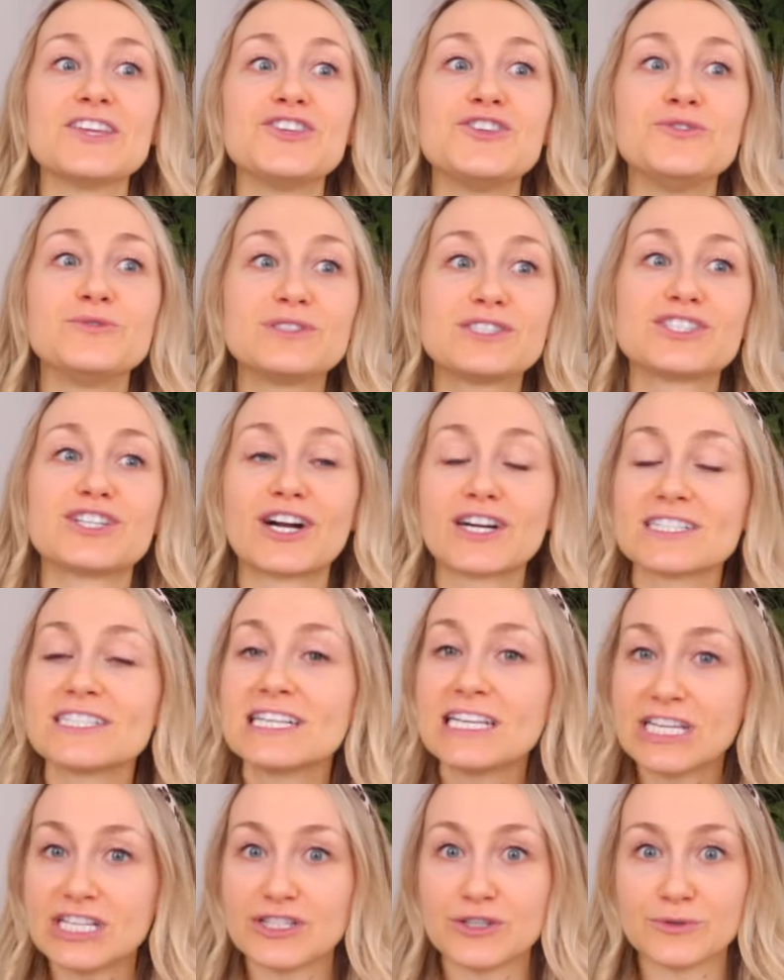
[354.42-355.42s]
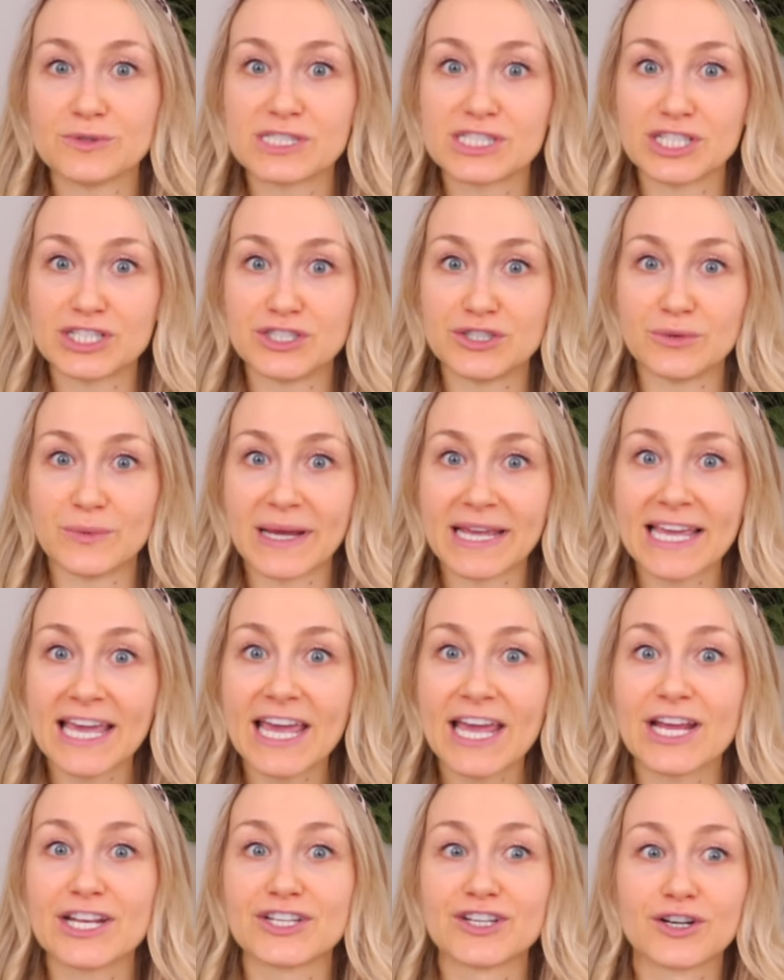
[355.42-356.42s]
you start to get used to doing
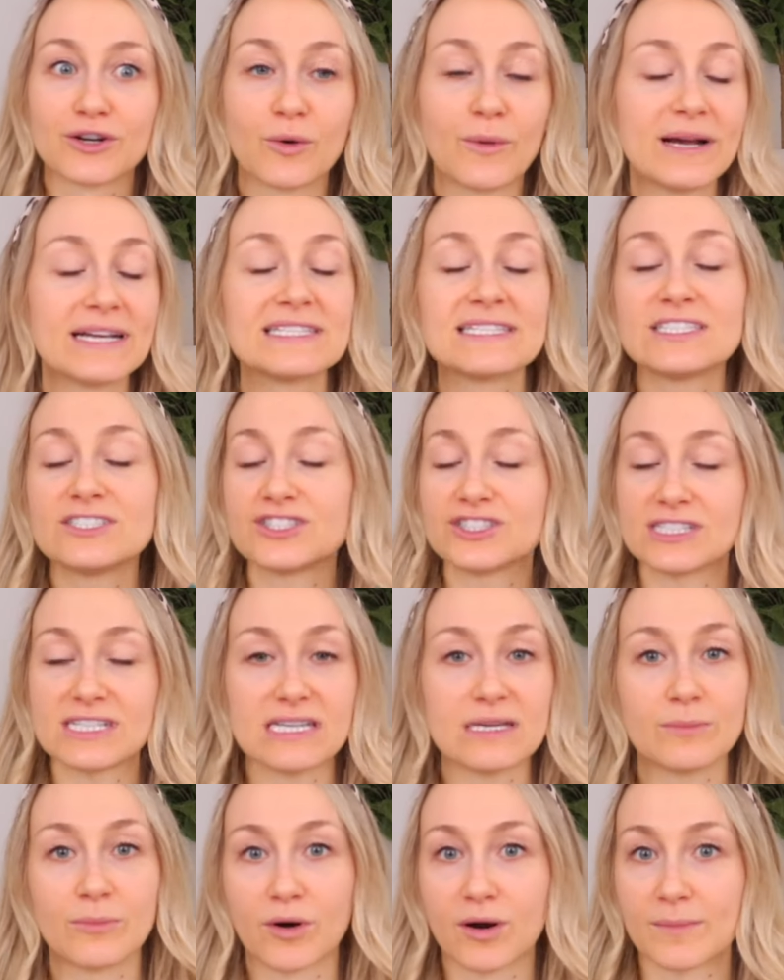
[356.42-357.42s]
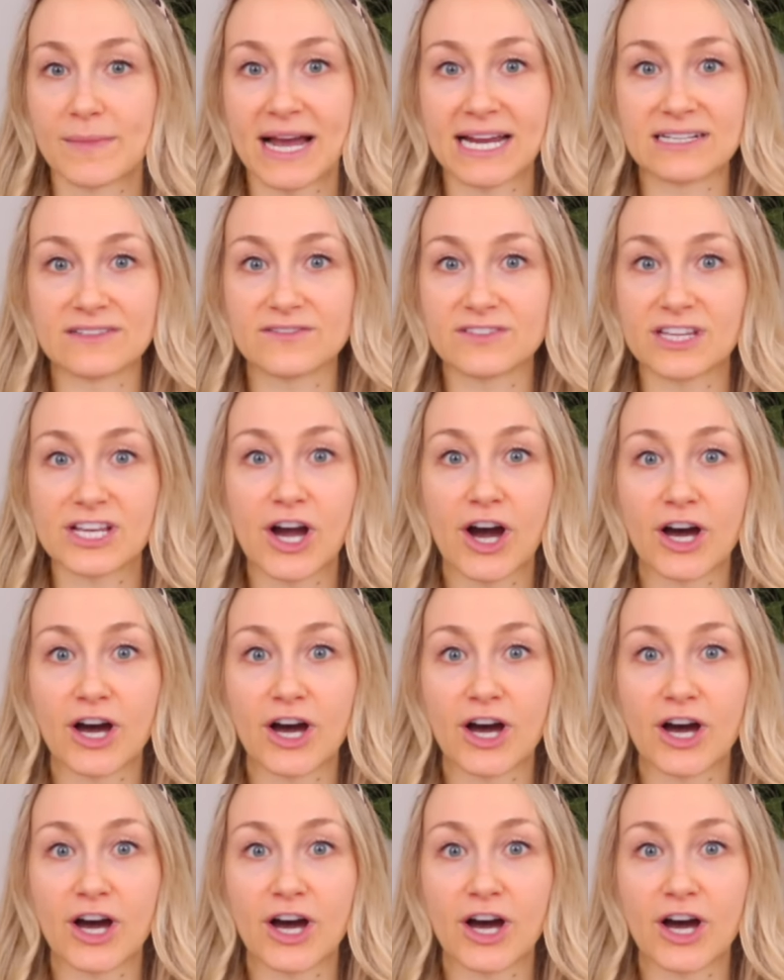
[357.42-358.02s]
it and you're going to just eat more mindfully